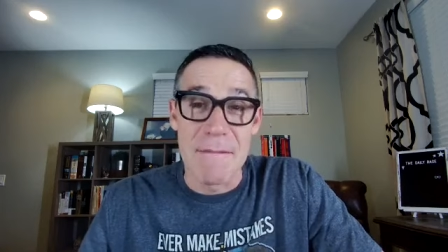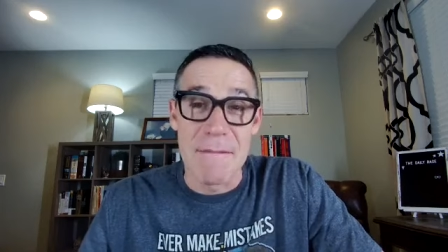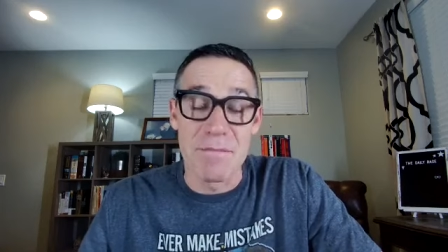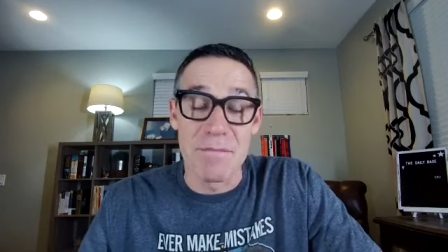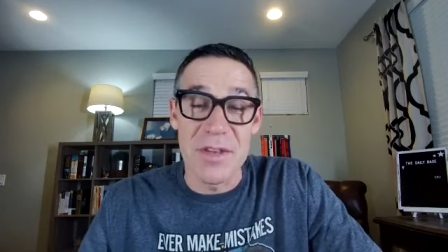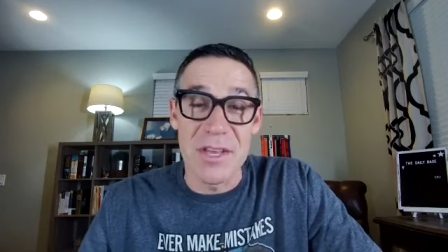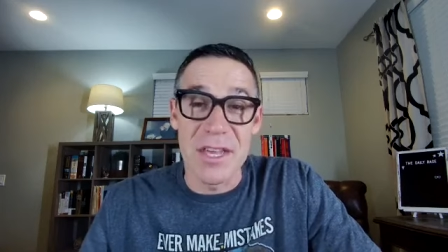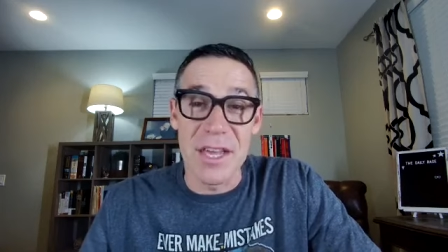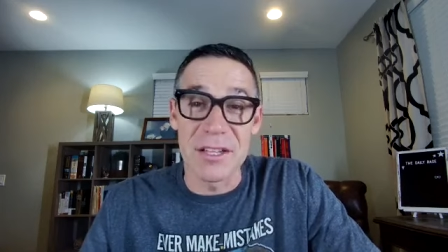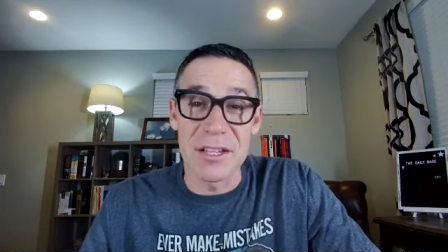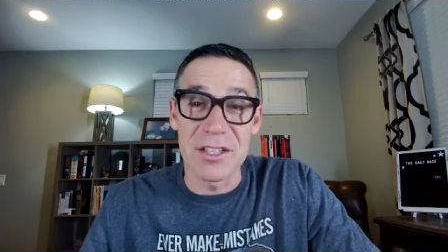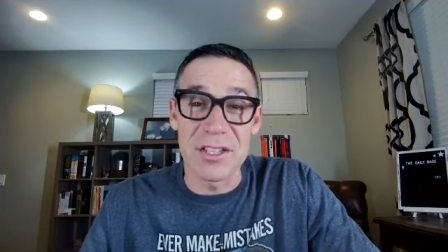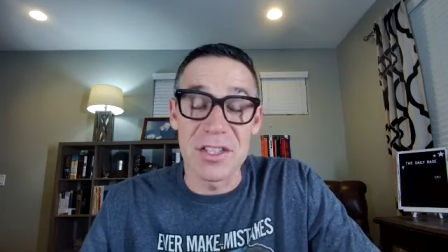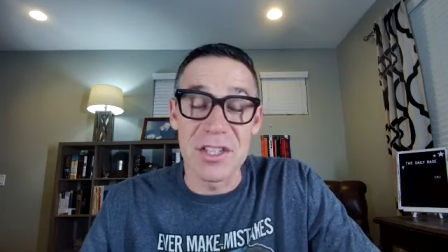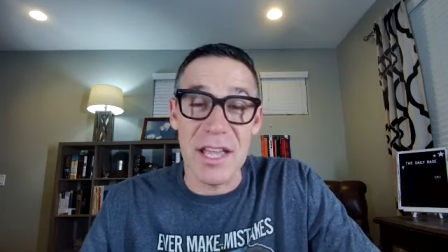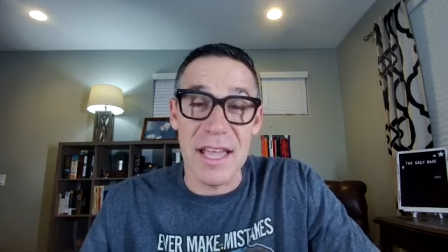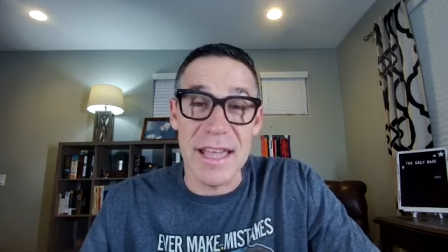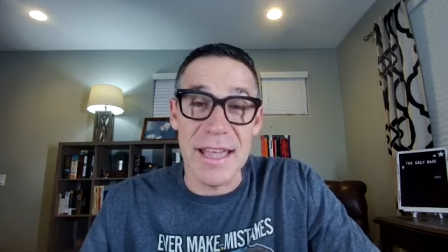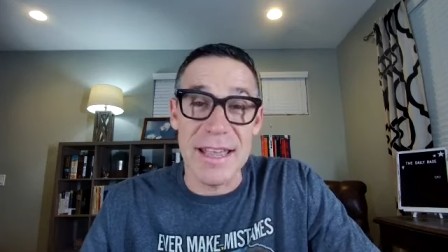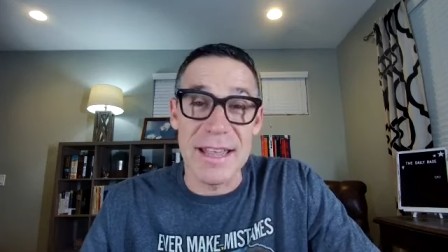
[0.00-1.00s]
because
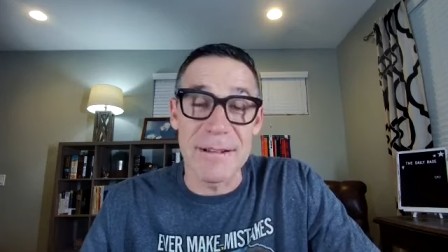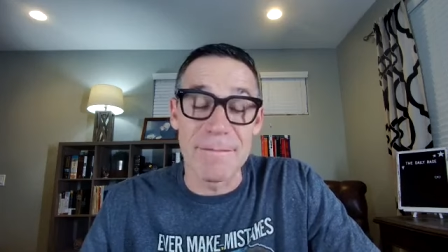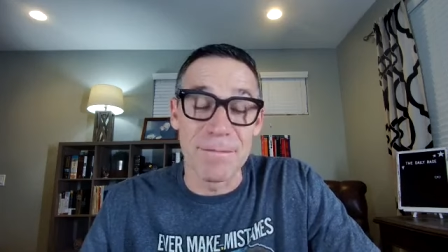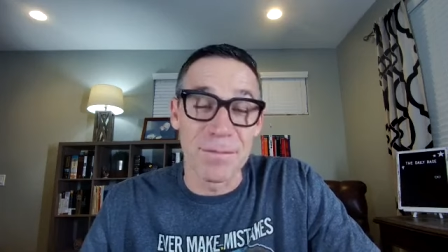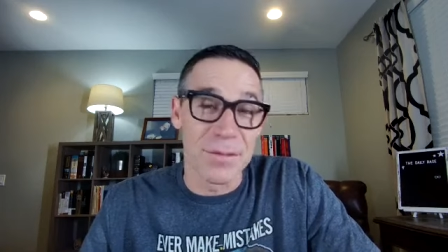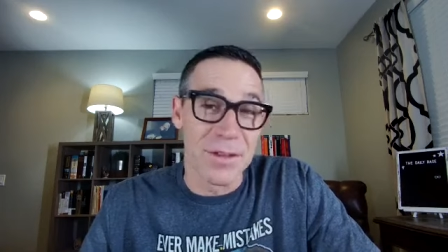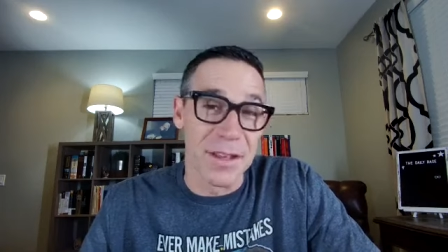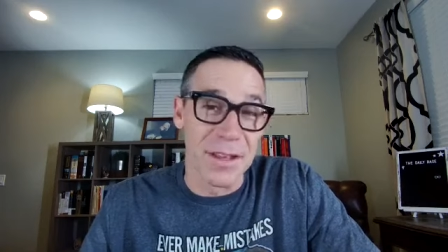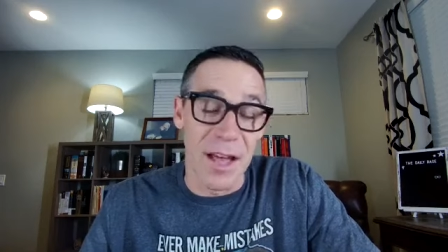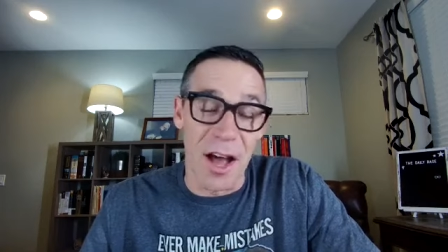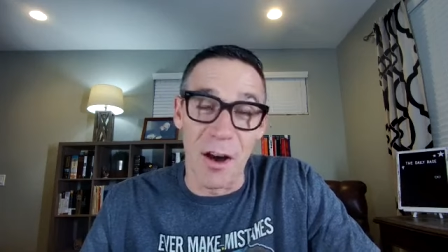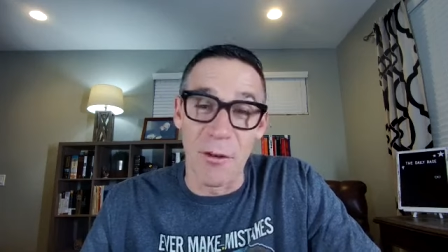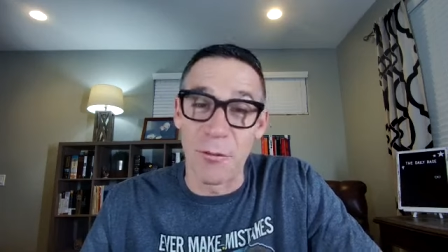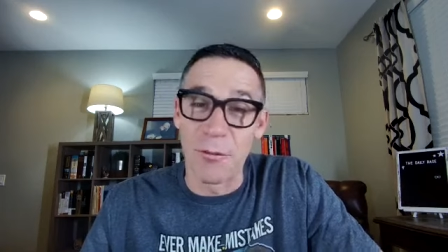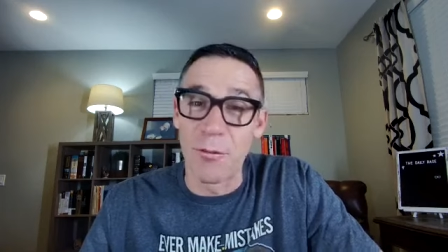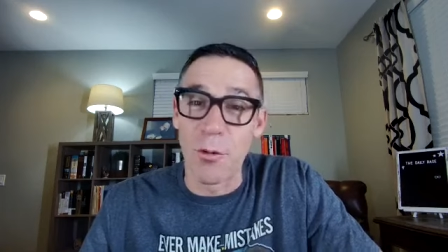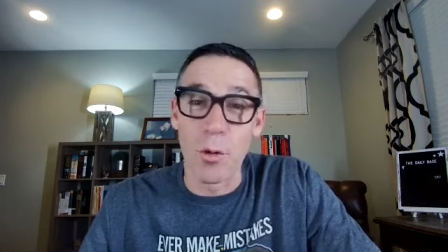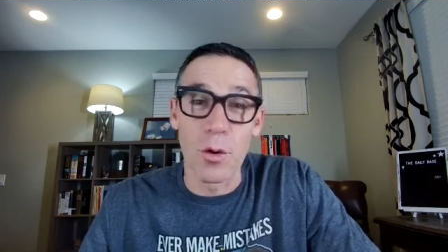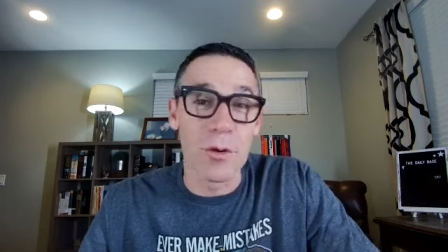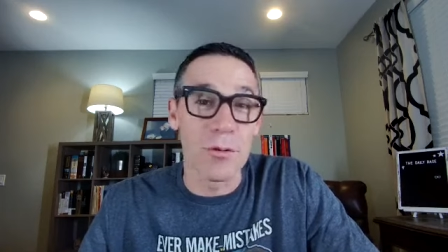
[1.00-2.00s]
a
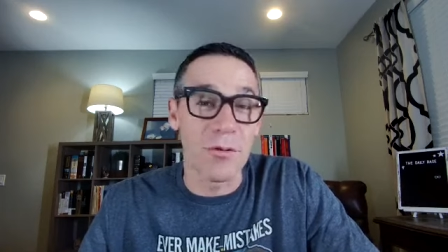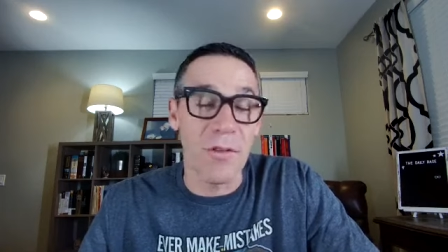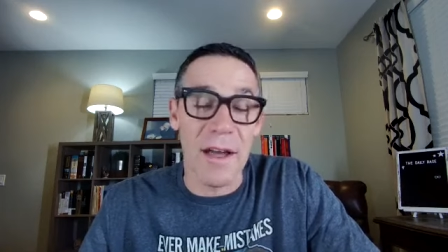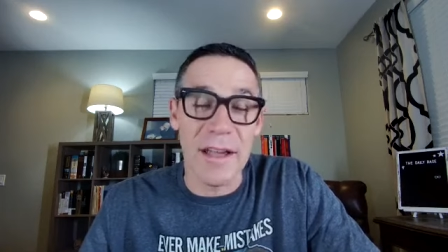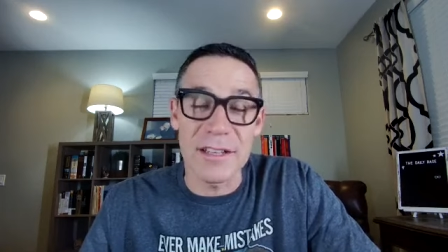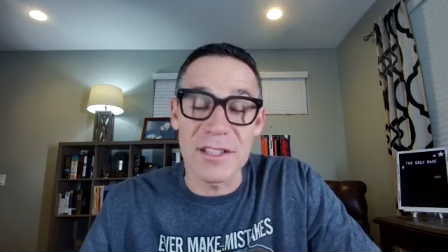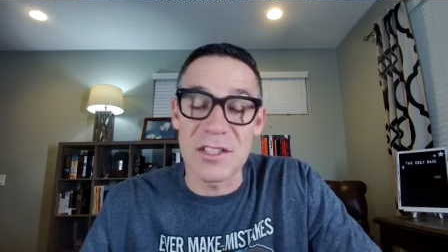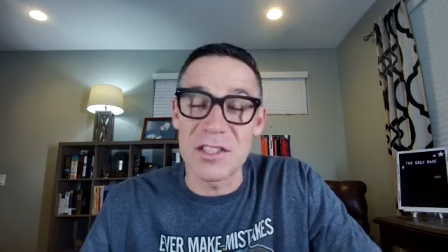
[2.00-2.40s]
fortified